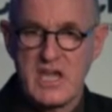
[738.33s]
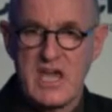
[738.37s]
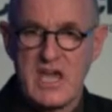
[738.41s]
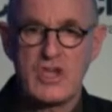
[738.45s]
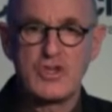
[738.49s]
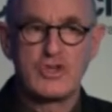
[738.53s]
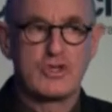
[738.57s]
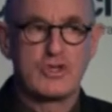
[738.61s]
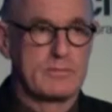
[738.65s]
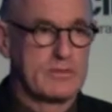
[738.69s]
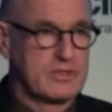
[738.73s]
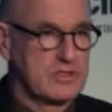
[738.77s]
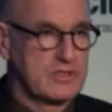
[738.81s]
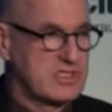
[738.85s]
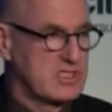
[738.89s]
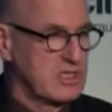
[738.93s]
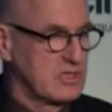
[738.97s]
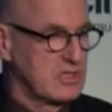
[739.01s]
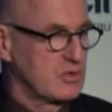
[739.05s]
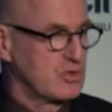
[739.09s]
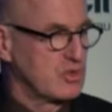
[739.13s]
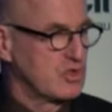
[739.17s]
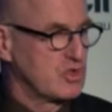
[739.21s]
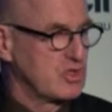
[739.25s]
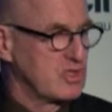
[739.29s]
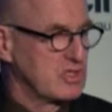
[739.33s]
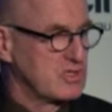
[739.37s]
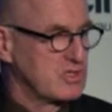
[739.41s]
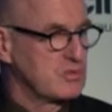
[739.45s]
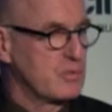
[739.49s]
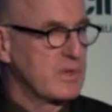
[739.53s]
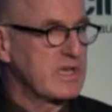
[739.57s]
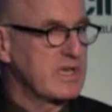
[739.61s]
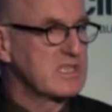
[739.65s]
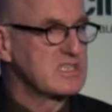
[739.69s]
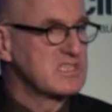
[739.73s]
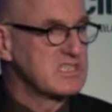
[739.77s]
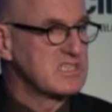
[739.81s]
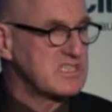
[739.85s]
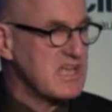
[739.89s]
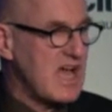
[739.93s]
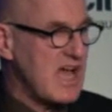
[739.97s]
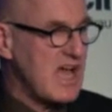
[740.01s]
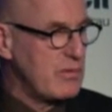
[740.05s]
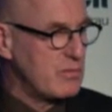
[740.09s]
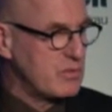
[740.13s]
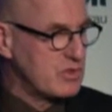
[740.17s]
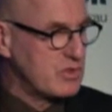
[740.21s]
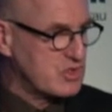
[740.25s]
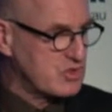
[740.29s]
tangible solutions. We can
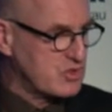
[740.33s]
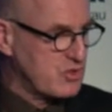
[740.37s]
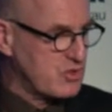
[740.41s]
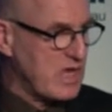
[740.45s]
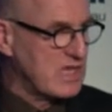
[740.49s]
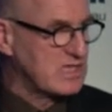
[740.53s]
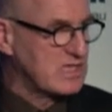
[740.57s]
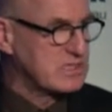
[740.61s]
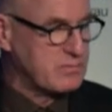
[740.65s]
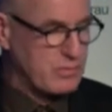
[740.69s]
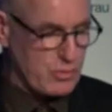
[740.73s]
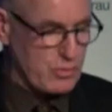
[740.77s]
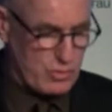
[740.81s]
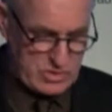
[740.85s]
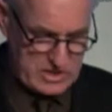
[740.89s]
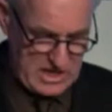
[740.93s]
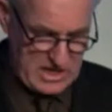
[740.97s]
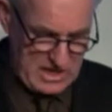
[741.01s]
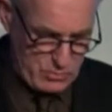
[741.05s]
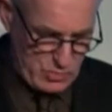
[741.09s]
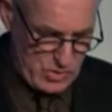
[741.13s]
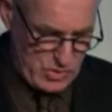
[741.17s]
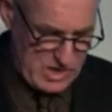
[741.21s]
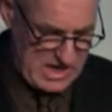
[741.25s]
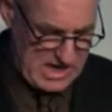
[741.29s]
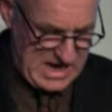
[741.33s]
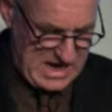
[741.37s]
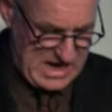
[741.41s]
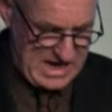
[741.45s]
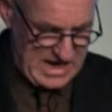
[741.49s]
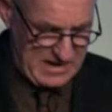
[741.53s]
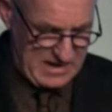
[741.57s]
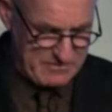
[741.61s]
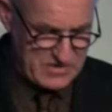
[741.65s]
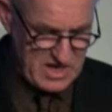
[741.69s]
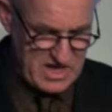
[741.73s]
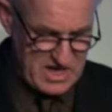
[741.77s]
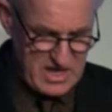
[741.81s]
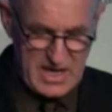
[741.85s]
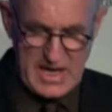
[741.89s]
start with transport, and we are.